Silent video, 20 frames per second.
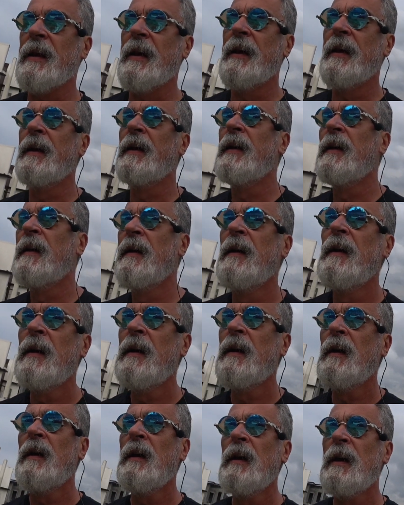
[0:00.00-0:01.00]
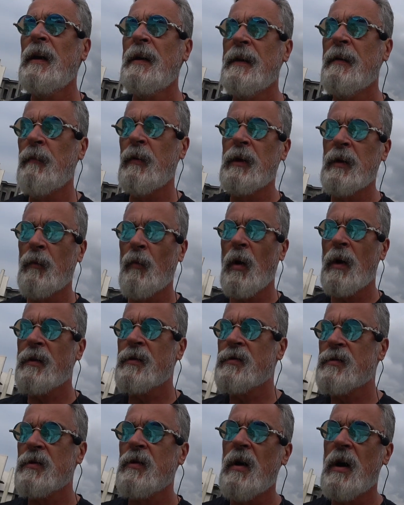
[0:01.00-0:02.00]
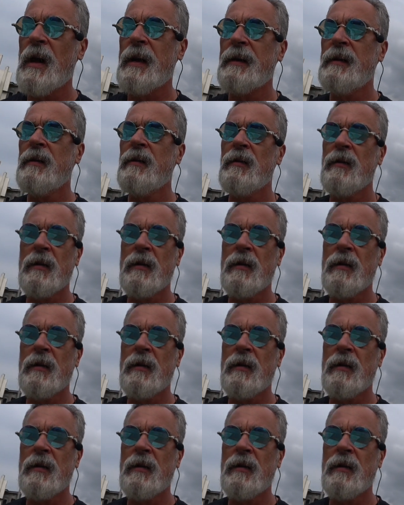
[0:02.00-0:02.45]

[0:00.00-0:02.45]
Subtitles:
And then when the water's gone,